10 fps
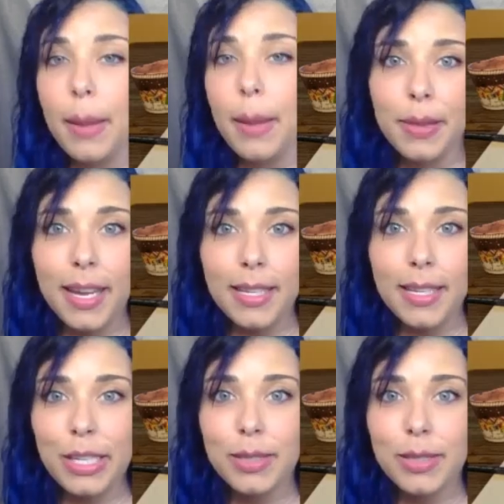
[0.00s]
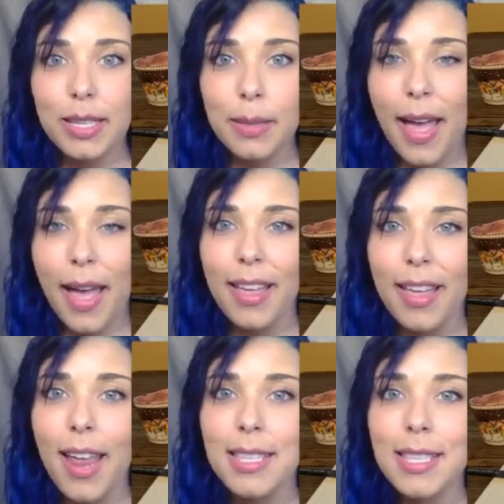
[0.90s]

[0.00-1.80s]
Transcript: a paper plate to use as a palette,